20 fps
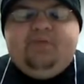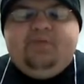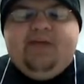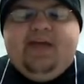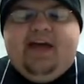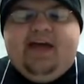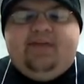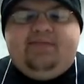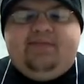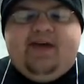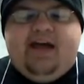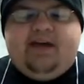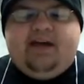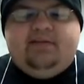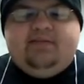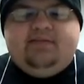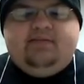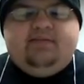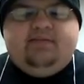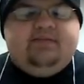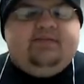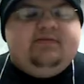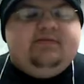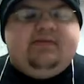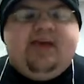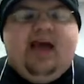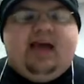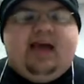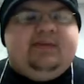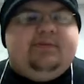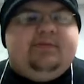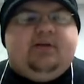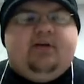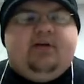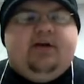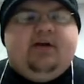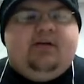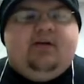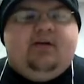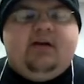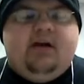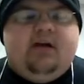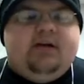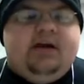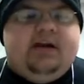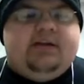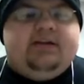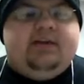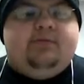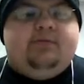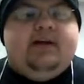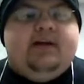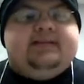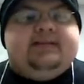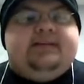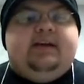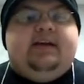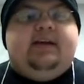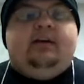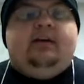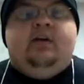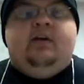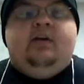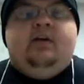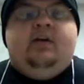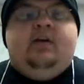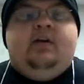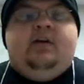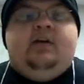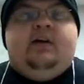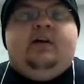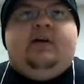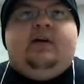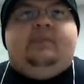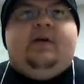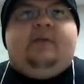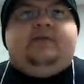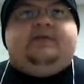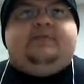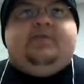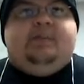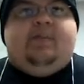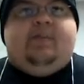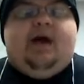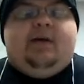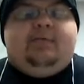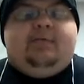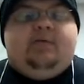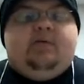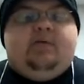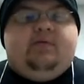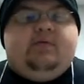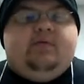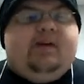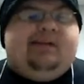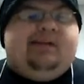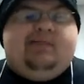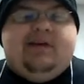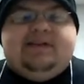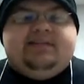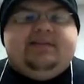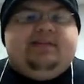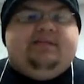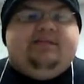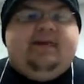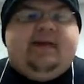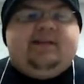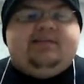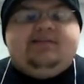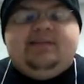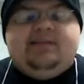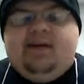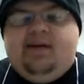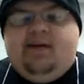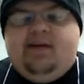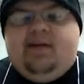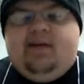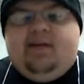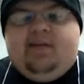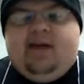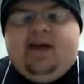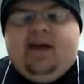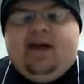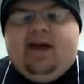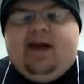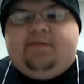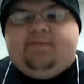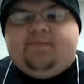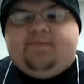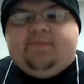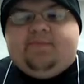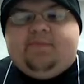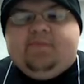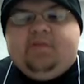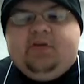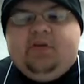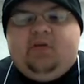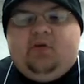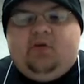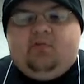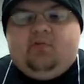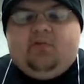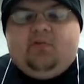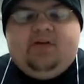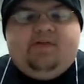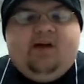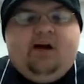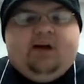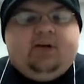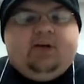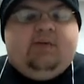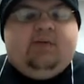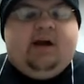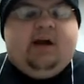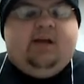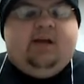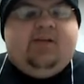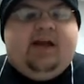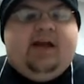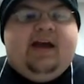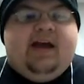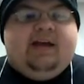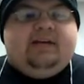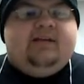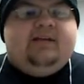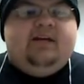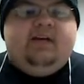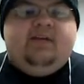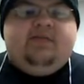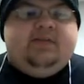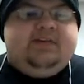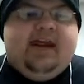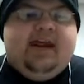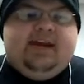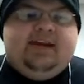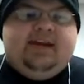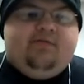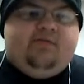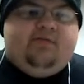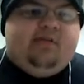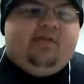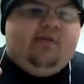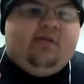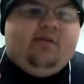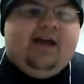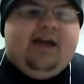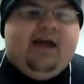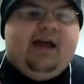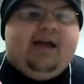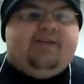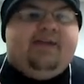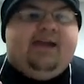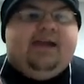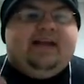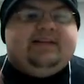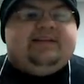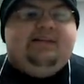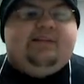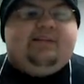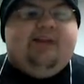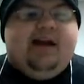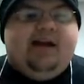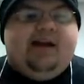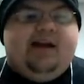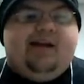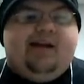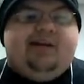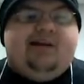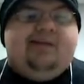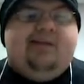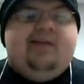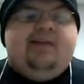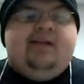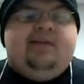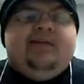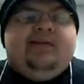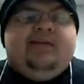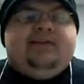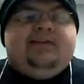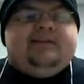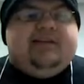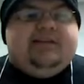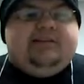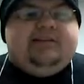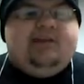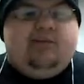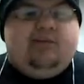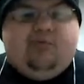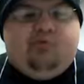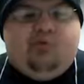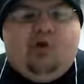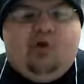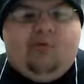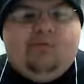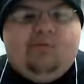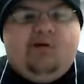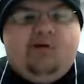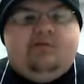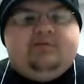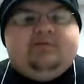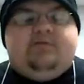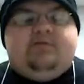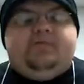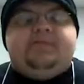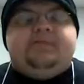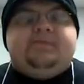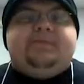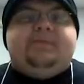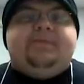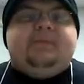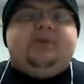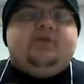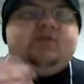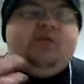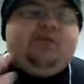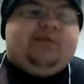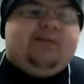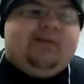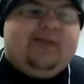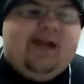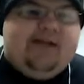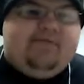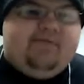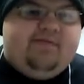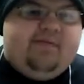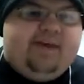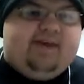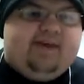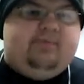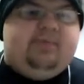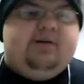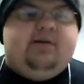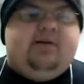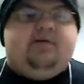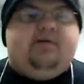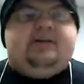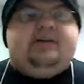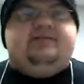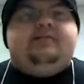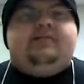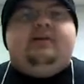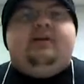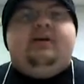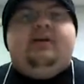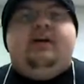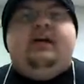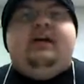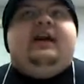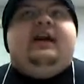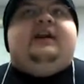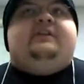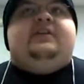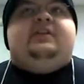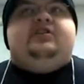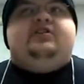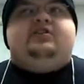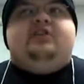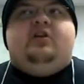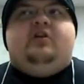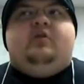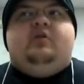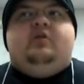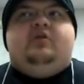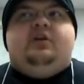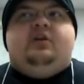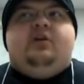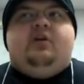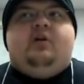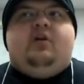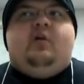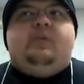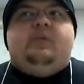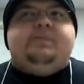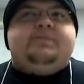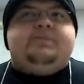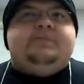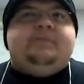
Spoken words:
they had that documentary on indie wrestling that was pretty popular with a lot of wrestling fans. And they had, you know, Ring of Honor on there, and they had the Danny Inferno guy, and they had Zima Ion, and they had these guys cutting promos and showing the life of an independent wrestler. And they showed, you know,